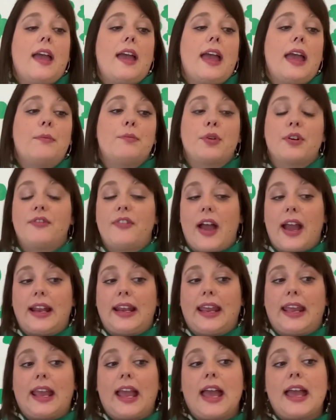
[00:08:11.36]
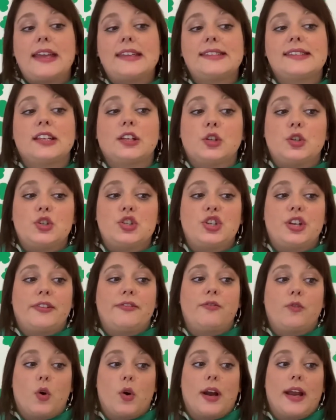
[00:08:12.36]
and providing a
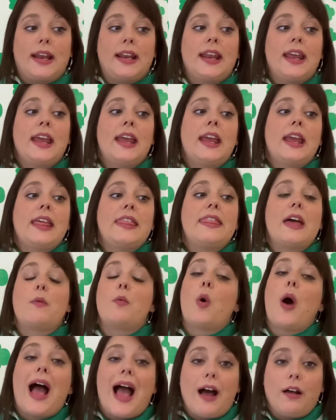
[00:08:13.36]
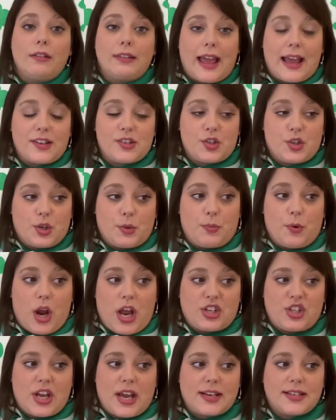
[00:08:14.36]
solution for it that will outlast her
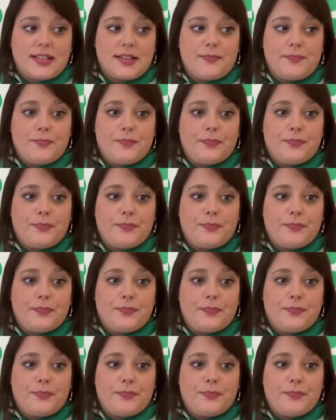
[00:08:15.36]
project.